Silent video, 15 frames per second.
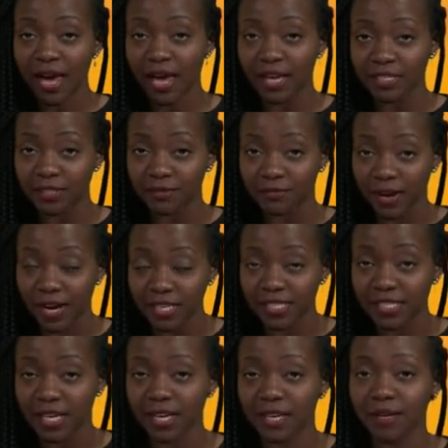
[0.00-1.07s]
and
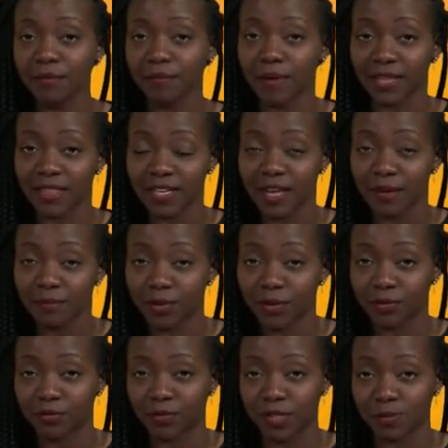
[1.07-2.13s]
dividing by the
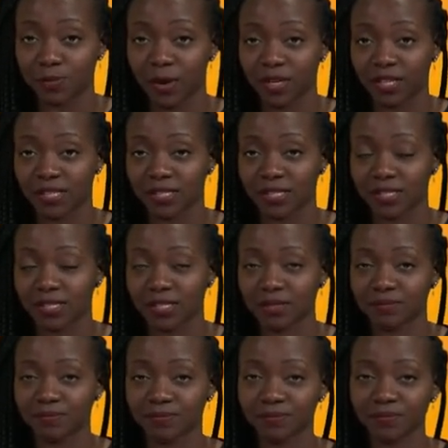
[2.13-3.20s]
number of respondents.